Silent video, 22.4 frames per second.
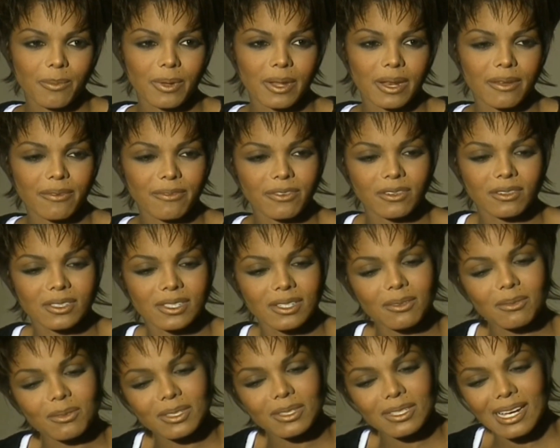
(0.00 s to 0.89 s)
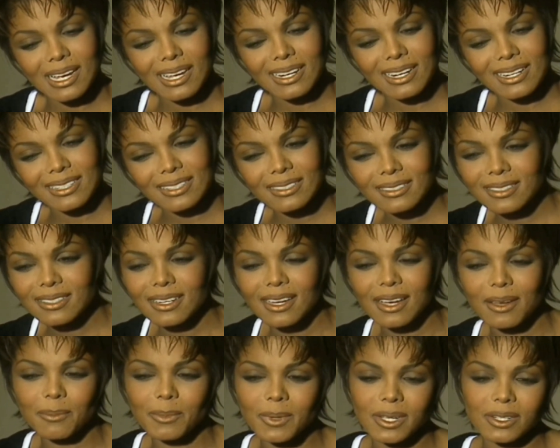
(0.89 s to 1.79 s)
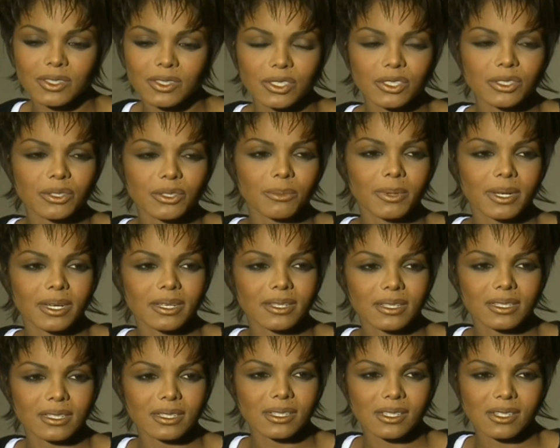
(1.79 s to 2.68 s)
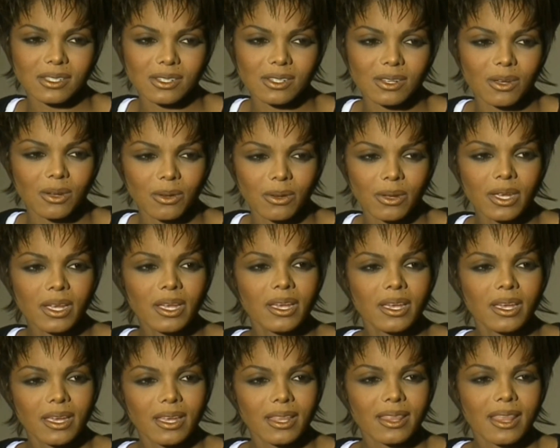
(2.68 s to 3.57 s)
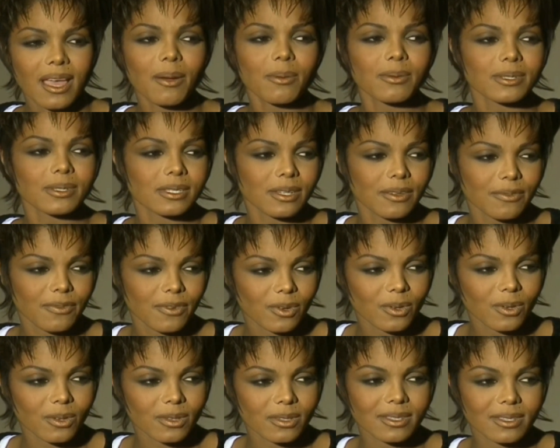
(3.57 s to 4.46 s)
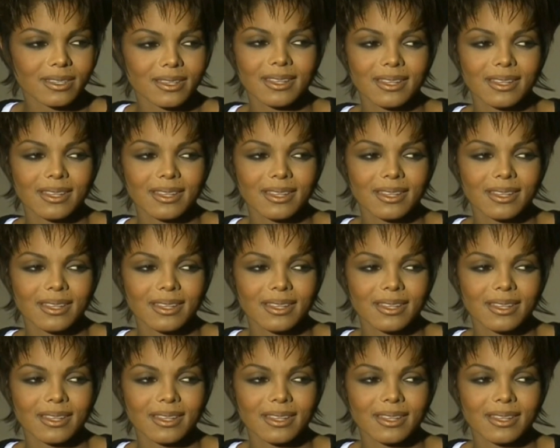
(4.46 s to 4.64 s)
But at first he was kind of, I'm not sure about this, so that was difficult.